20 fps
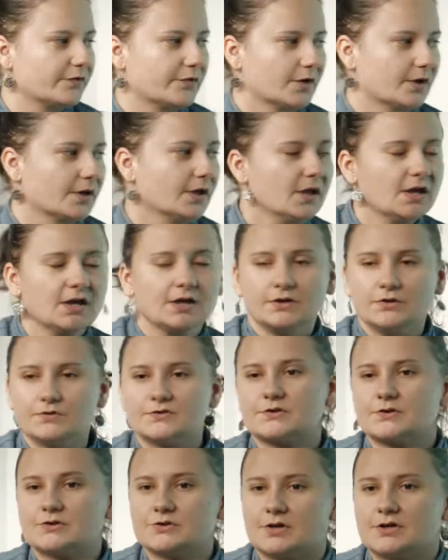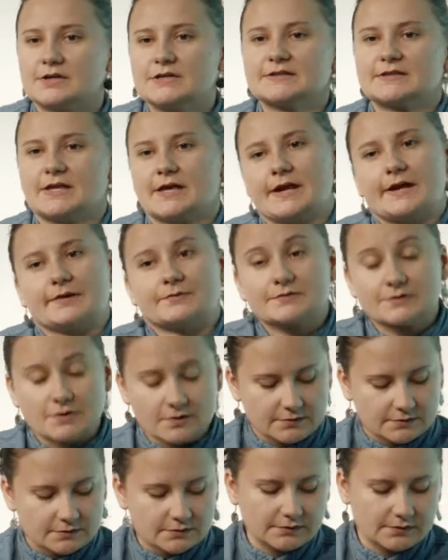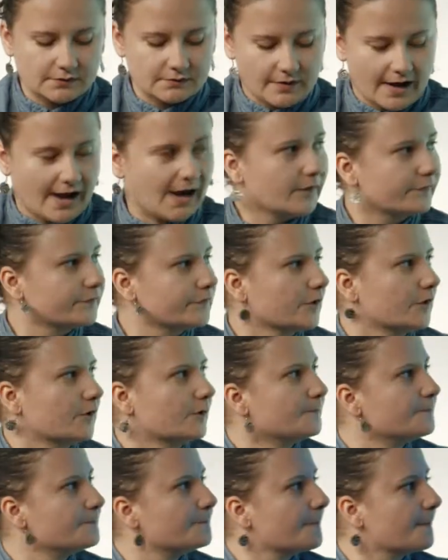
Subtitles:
of the user journeys that I was going to do after.